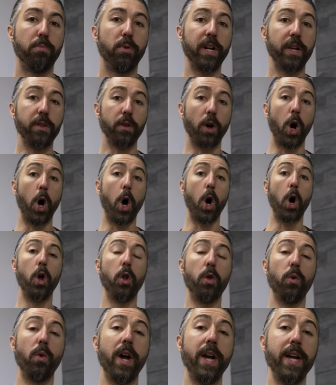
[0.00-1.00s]
breathe all
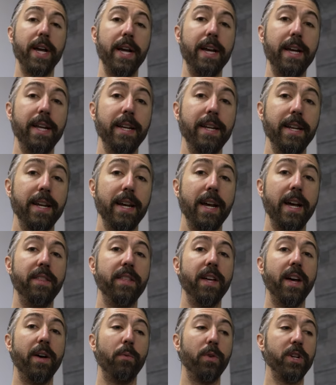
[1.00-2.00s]
the way in, and
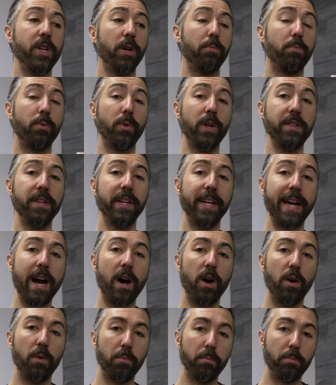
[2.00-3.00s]
then when you're breathing
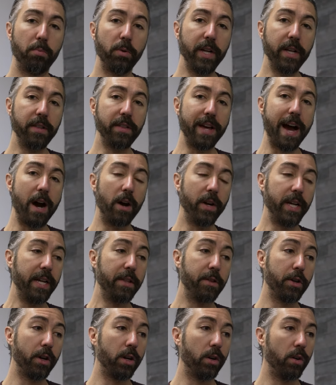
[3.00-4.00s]
out, breathe out
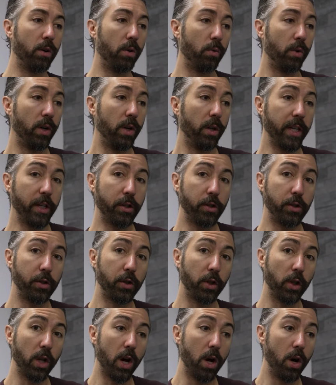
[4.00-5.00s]
either really
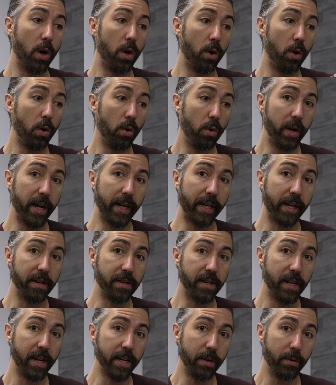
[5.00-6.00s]
slow and
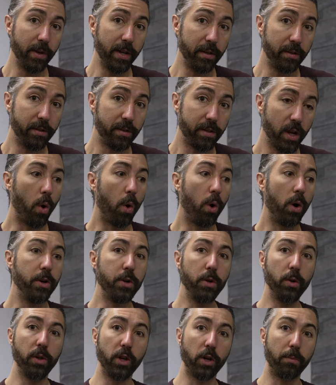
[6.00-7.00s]
continuous or
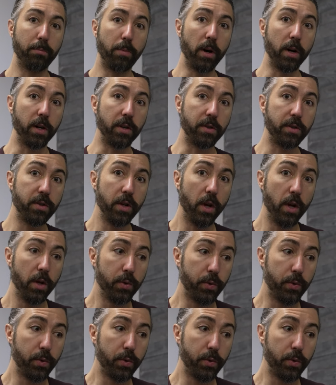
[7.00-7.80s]
do little bursts